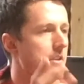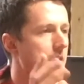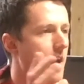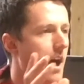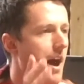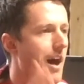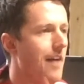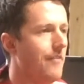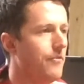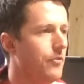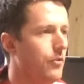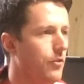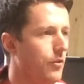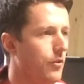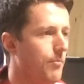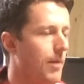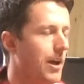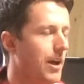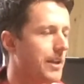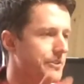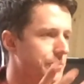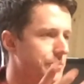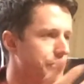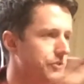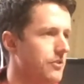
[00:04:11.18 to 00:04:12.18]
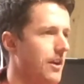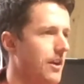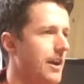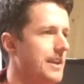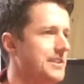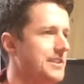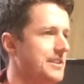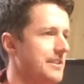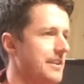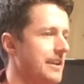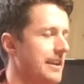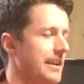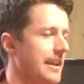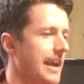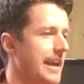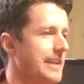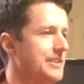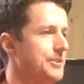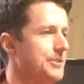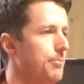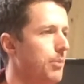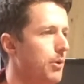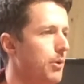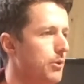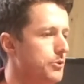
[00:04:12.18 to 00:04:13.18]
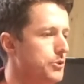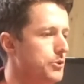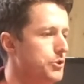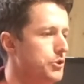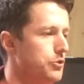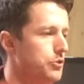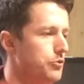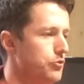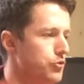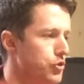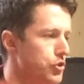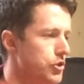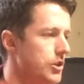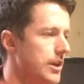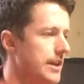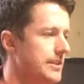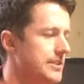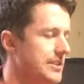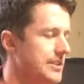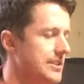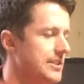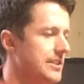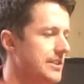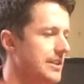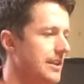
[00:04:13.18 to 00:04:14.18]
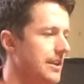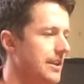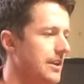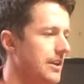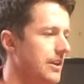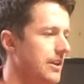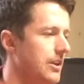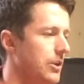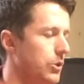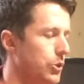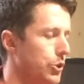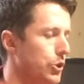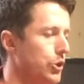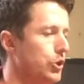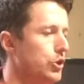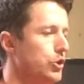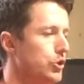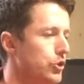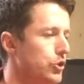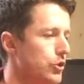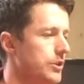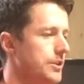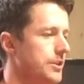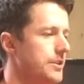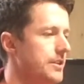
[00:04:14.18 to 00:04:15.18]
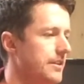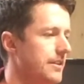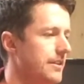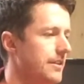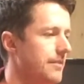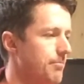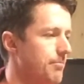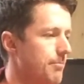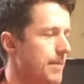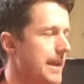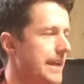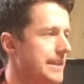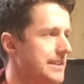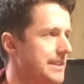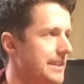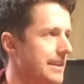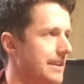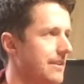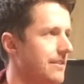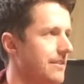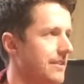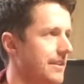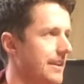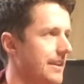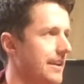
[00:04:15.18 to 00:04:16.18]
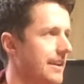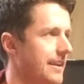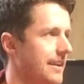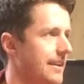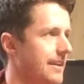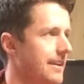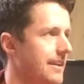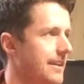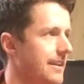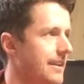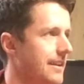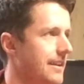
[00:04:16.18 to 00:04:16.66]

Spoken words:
novel monstrosity as opposed to just the good basic thing.